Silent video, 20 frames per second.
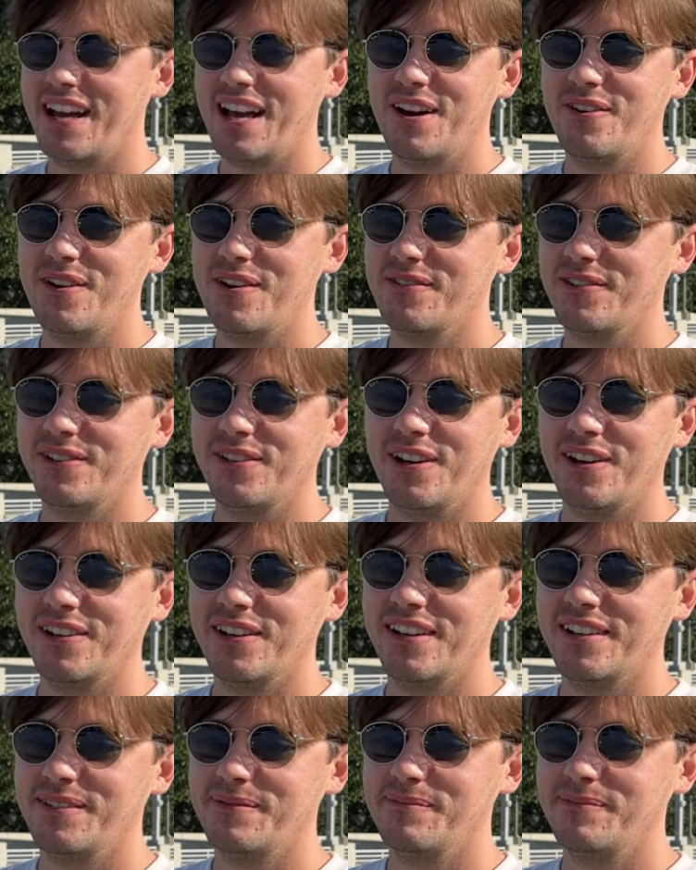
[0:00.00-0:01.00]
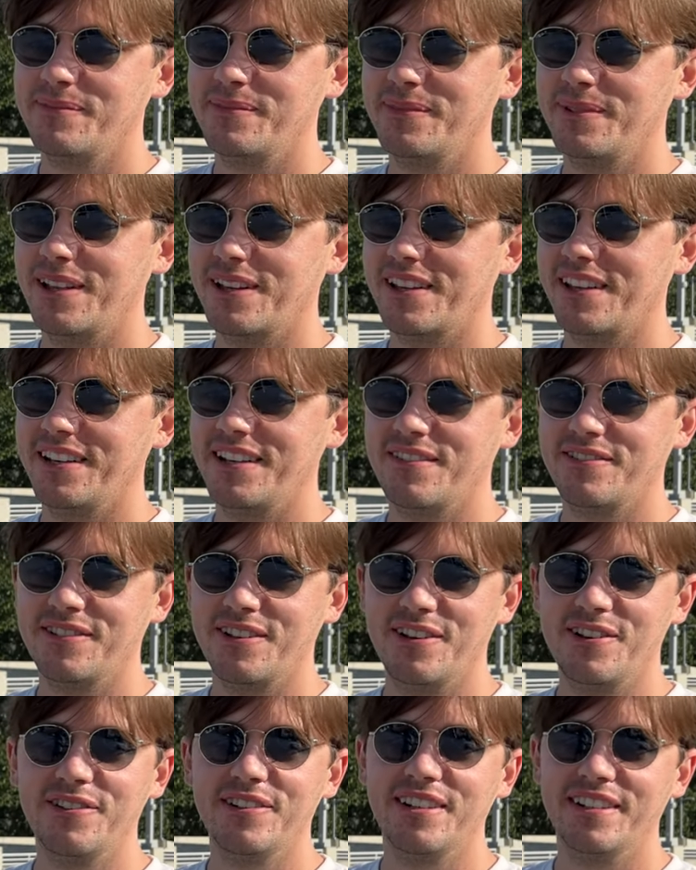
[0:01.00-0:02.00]
however long I'm lucky enough to
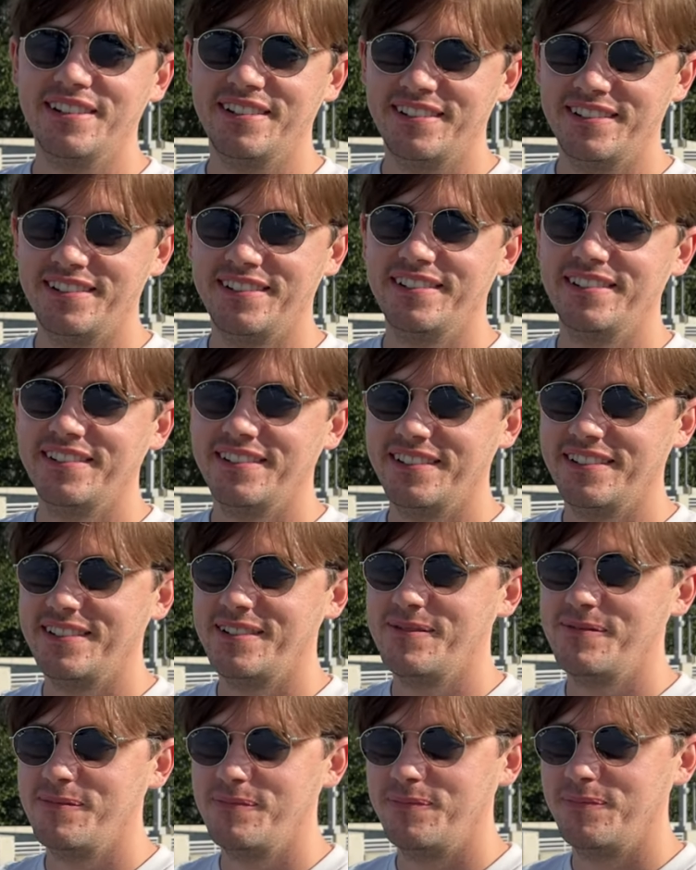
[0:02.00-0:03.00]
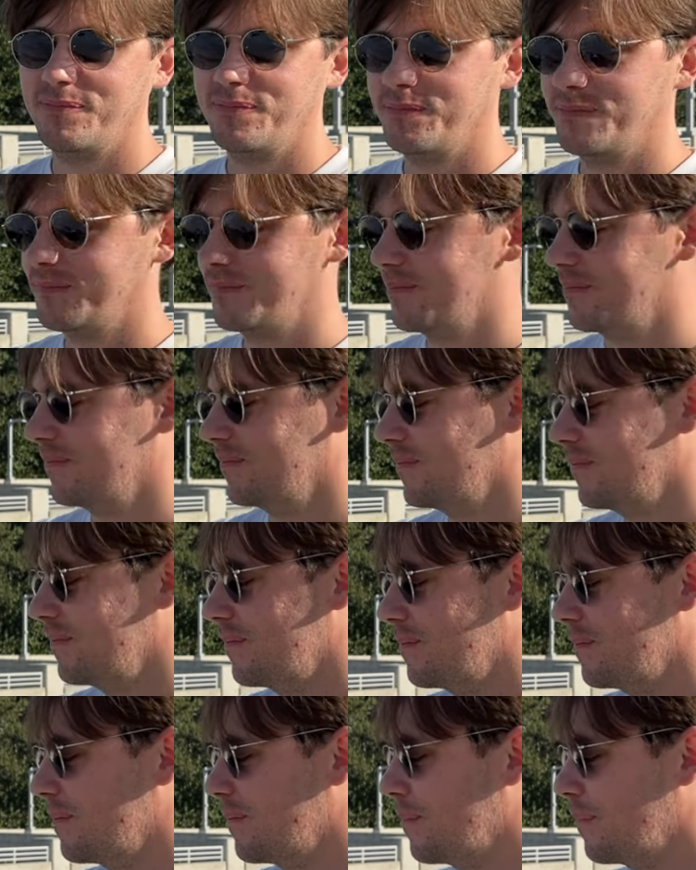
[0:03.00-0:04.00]
own it. So how did
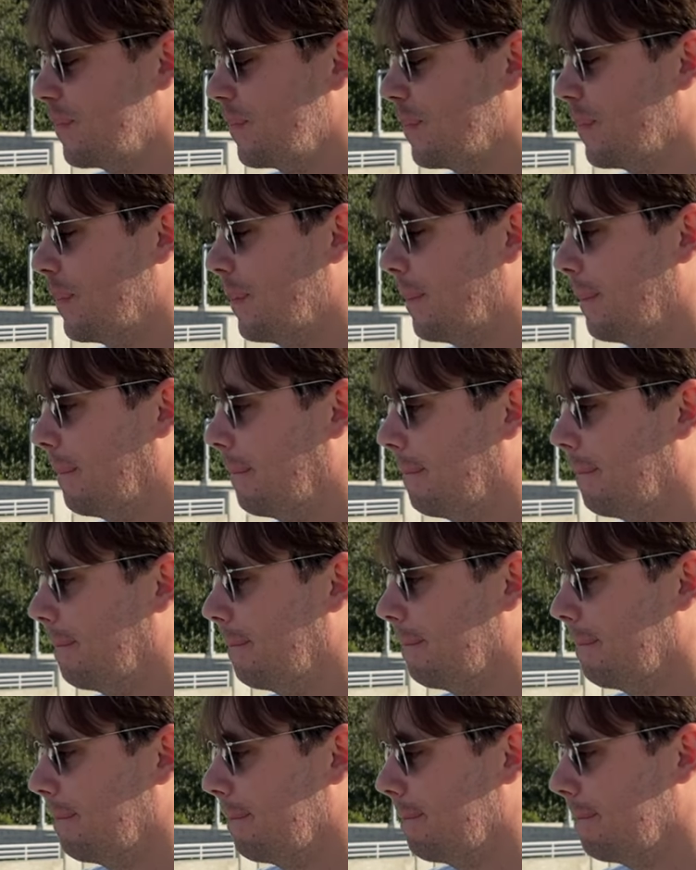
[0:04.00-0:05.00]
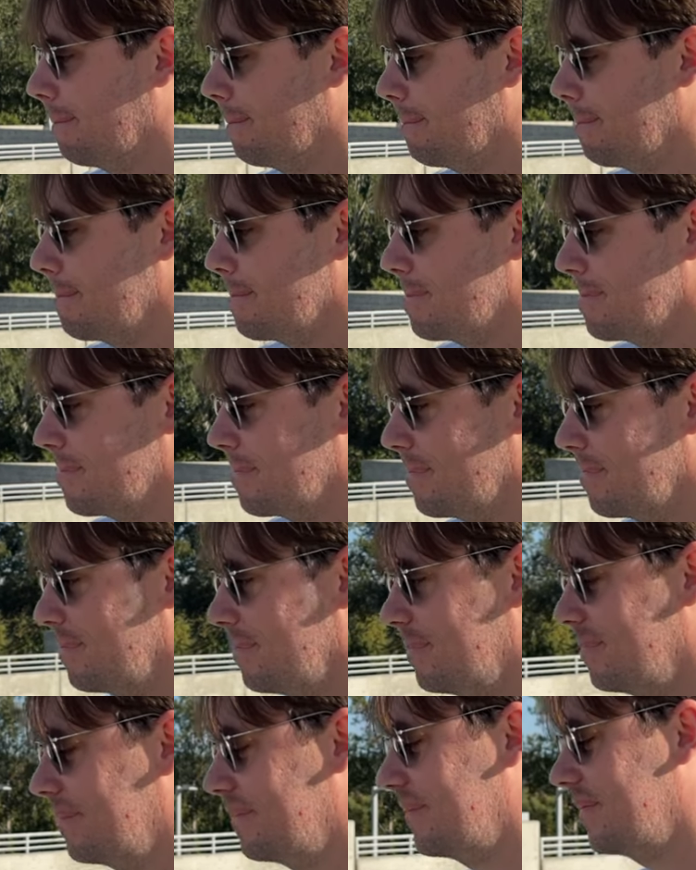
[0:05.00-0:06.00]
you come into possession of this
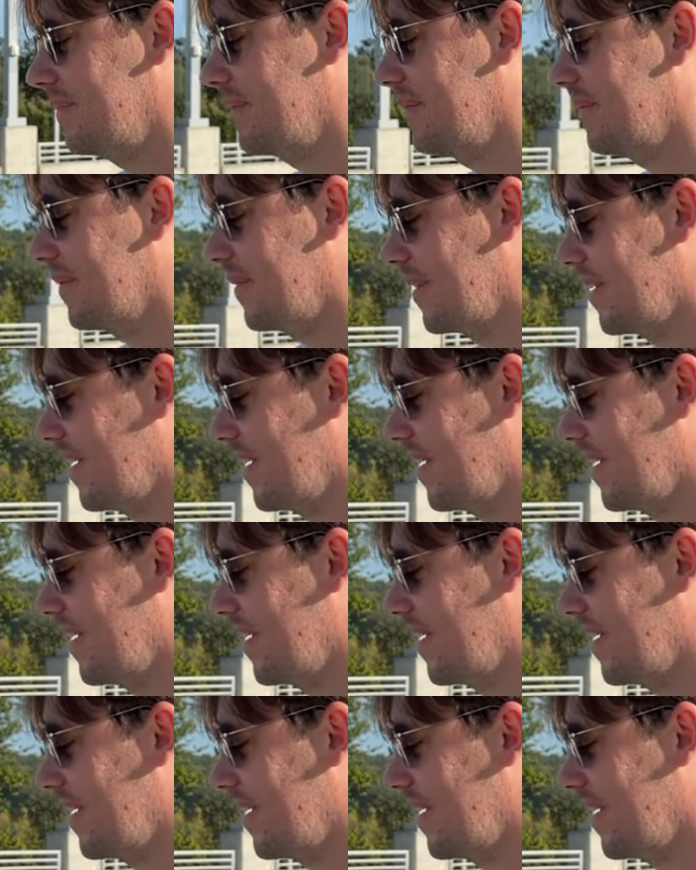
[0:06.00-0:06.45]
car, Tate?